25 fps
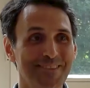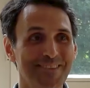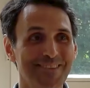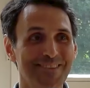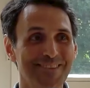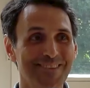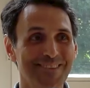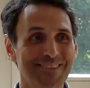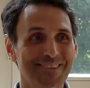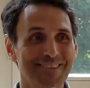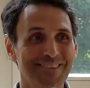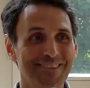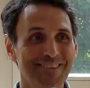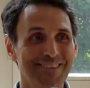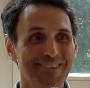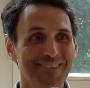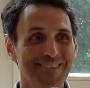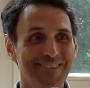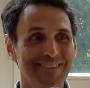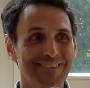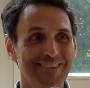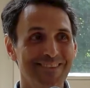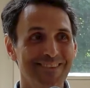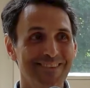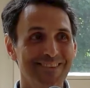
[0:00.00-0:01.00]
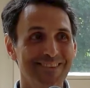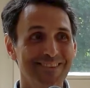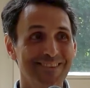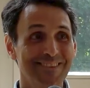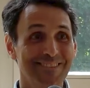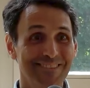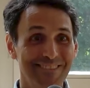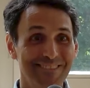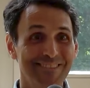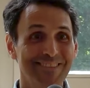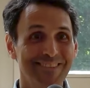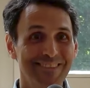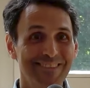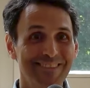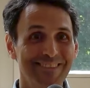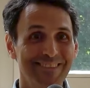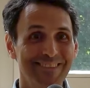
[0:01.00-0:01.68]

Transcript: (silence)